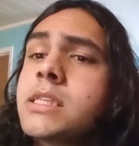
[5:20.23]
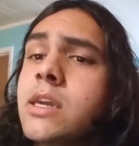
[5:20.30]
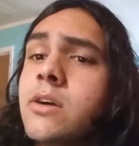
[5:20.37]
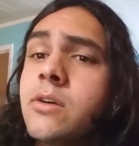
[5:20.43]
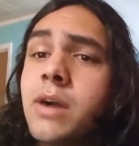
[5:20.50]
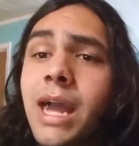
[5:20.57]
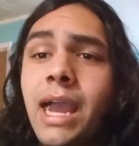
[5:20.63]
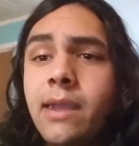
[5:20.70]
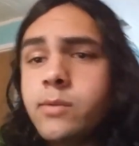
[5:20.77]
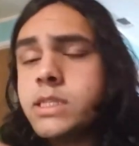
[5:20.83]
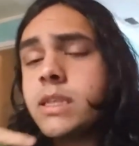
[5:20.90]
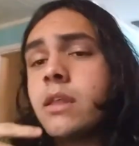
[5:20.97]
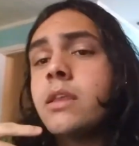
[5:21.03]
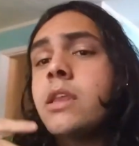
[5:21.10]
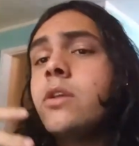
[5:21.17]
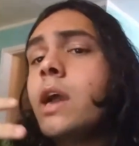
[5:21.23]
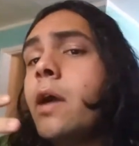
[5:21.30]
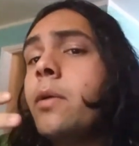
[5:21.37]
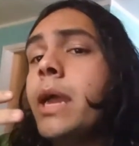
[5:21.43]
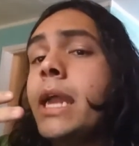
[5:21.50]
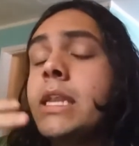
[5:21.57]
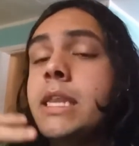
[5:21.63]
So I was telling you
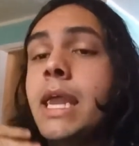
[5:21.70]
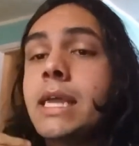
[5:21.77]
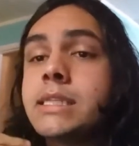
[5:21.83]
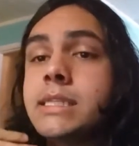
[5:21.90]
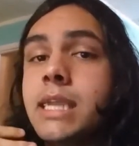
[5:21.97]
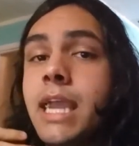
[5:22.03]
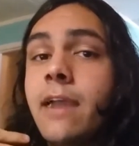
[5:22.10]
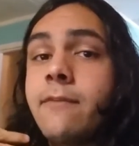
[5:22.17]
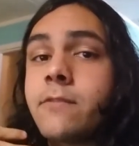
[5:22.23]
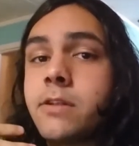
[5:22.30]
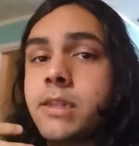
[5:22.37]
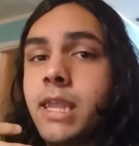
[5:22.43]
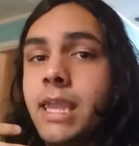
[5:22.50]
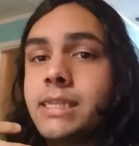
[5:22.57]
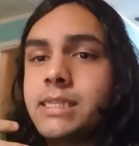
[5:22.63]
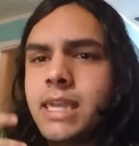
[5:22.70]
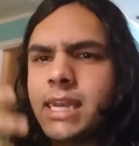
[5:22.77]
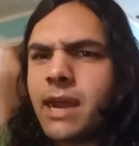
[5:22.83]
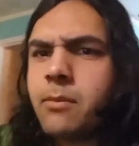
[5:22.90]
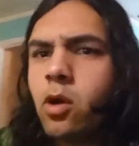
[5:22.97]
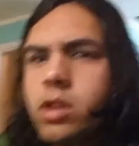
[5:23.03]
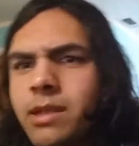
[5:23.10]
how it had a nasty aftertaste,
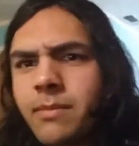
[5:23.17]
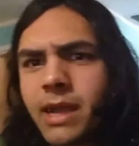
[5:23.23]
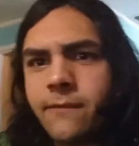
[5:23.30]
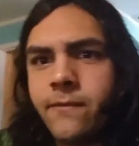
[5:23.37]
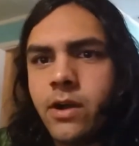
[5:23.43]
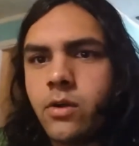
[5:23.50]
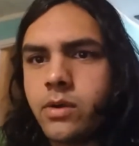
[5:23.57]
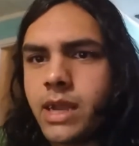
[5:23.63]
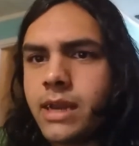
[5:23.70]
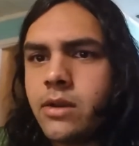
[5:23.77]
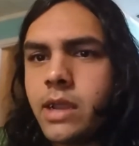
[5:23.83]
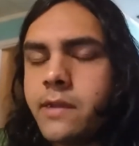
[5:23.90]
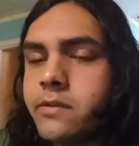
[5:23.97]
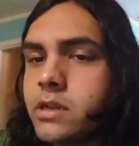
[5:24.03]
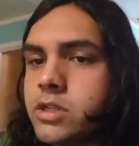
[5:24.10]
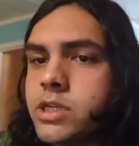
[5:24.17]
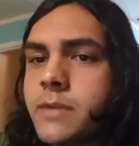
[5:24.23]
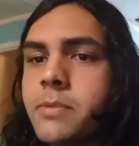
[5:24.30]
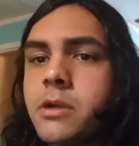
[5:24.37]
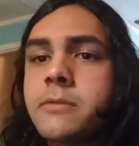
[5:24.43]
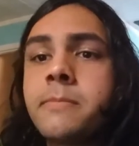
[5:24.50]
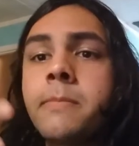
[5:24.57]
and I'm holding my phone. I don't have it on a
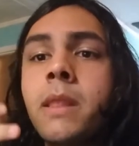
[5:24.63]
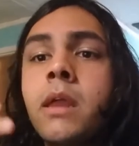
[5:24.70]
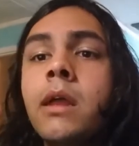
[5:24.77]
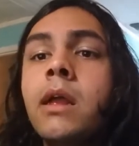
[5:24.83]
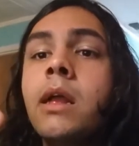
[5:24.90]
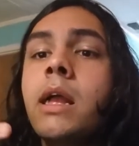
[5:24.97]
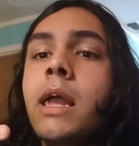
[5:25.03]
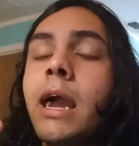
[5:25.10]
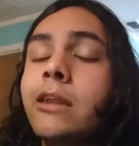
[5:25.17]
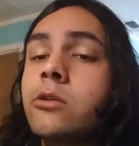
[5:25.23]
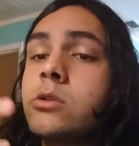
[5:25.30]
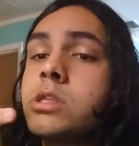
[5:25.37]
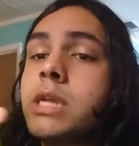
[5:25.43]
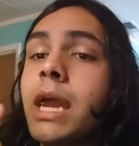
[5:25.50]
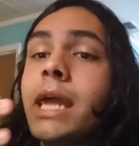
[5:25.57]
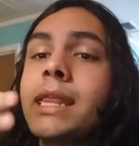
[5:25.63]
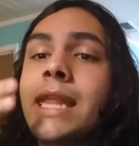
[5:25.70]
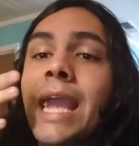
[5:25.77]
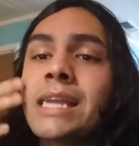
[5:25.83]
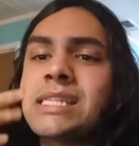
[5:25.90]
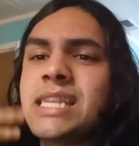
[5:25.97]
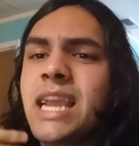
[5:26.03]
tripod. I told you it had a
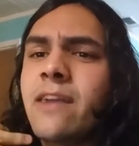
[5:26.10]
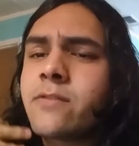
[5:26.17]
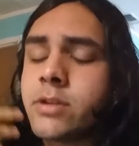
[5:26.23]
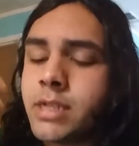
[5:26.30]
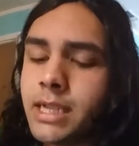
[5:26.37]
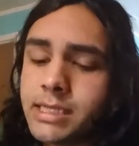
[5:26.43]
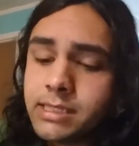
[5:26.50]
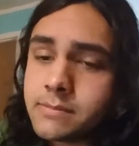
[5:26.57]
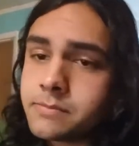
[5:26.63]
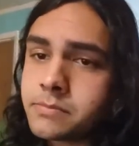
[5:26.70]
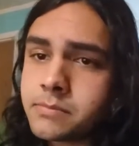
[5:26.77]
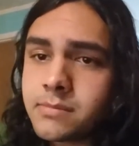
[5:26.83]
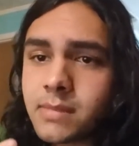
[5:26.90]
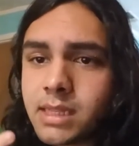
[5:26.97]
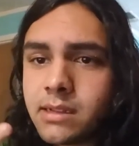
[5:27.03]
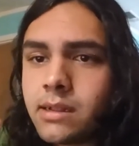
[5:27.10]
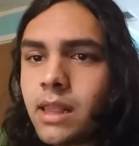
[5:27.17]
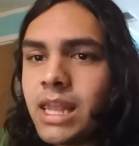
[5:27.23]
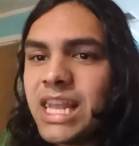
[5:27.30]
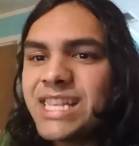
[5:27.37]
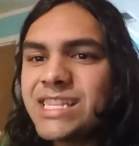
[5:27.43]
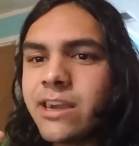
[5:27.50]
nasty aftertaste.
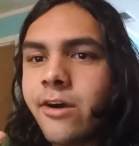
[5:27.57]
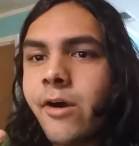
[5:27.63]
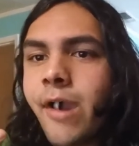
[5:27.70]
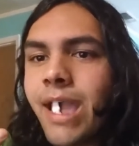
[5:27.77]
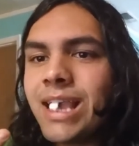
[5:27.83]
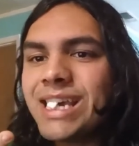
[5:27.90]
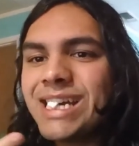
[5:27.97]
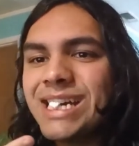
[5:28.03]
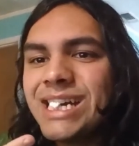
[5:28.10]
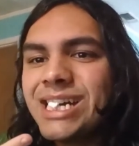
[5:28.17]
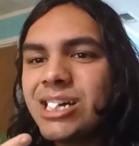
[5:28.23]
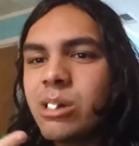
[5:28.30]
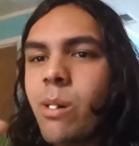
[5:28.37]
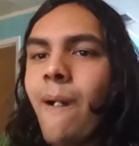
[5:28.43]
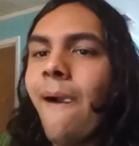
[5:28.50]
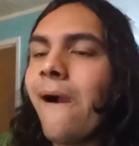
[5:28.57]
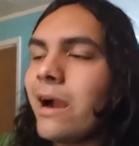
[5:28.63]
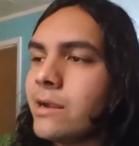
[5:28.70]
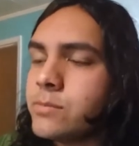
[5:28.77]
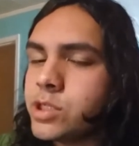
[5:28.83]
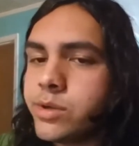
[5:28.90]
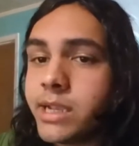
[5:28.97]
So
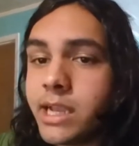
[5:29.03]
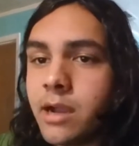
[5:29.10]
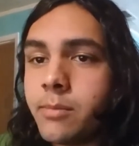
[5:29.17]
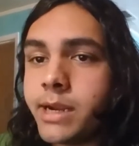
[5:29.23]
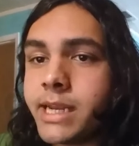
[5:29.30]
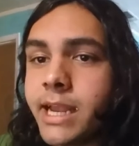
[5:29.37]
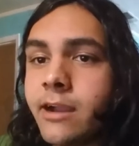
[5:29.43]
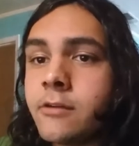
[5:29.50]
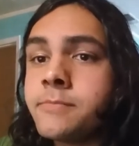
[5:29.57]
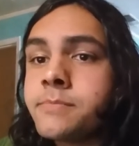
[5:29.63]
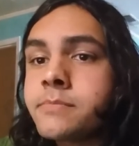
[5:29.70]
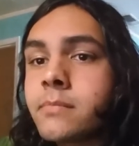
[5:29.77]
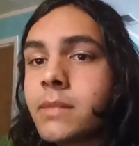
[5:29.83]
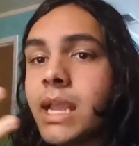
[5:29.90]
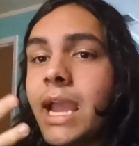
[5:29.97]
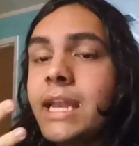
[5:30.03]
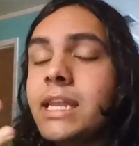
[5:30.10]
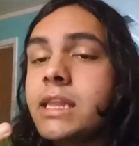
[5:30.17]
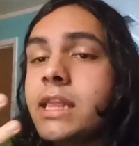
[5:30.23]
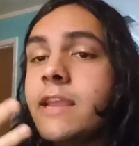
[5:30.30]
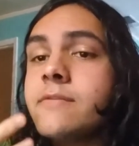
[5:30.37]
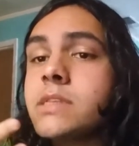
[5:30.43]
I'm chewing gum right now,
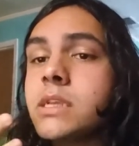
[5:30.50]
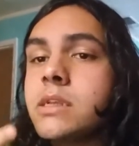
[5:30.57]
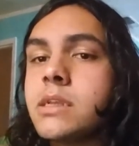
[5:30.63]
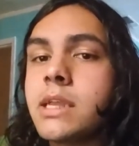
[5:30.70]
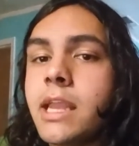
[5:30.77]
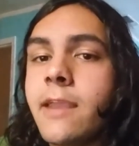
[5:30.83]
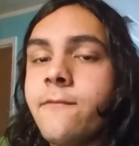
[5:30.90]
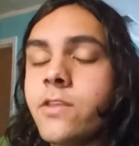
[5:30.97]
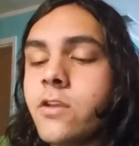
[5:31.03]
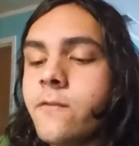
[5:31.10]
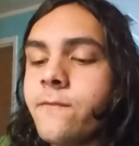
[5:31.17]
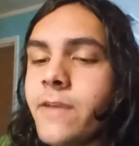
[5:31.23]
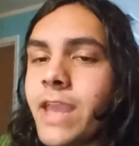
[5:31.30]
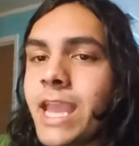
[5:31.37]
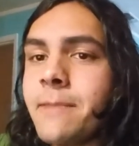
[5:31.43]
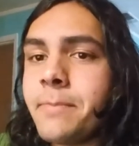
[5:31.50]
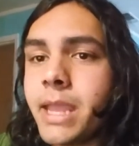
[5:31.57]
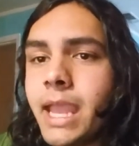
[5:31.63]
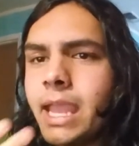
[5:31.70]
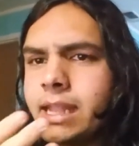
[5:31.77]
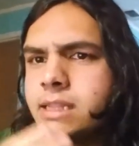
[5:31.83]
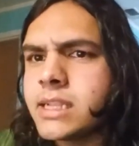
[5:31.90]
and it leaves, if you vape,
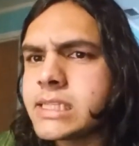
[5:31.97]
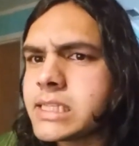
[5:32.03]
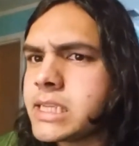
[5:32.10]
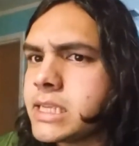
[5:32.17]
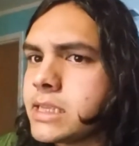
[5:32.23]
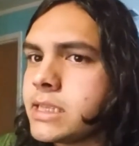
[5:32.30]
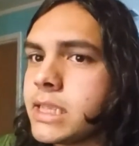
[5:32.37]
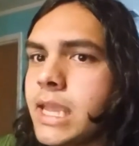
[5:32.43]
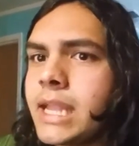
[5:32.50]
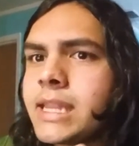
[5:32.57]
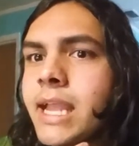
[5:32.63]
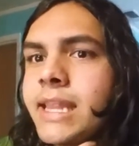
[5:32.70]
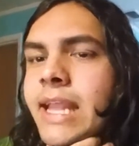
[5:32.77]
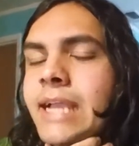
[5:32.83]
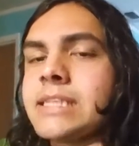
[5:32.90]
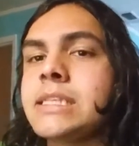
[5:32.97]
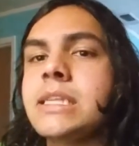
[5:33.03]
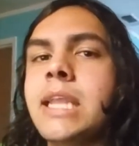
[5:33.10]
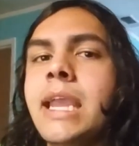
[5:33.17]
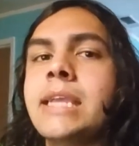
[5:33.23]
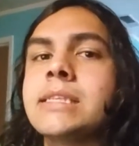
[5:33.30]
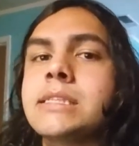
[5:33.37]
it doesn't get that nasty
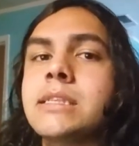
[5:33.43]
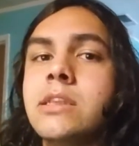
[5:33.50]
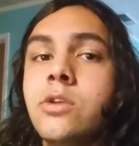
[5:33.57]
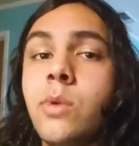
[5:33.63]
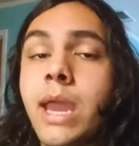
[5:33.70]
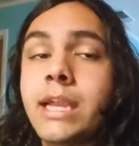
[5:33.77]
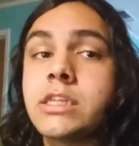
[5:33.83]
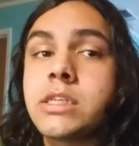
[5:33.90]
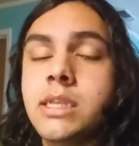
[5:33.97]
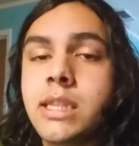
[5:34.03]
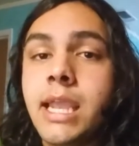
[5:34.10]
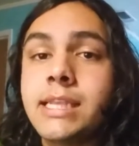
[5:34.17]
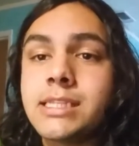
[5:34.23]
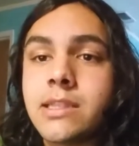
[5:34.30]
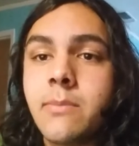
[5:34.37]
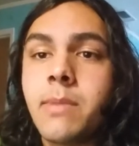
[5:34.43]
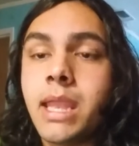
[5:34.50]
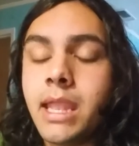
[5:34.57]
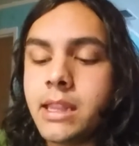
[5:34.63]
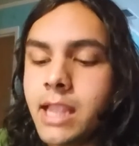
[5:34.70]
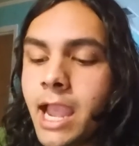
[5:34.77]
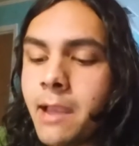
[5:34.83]
taste. You actually taste the
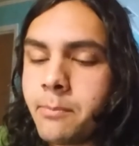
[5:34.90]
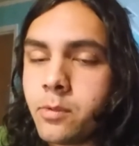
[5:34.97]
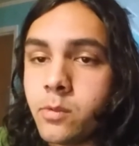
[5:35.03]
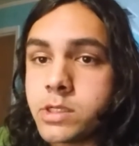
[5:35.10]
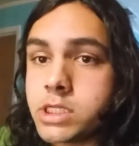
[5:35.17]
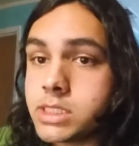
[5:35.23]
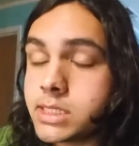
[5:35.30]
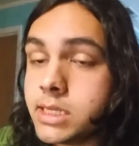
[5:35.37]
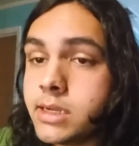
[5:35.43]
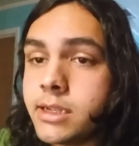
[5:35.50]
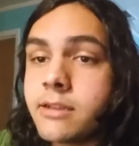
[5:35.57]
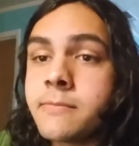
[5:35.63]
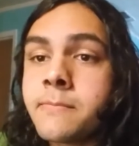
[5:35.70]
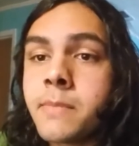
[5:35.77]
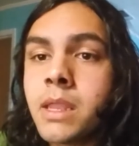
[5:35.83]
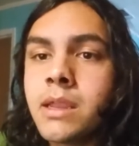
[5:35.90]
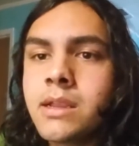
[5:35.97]
mint and the apple, which is good.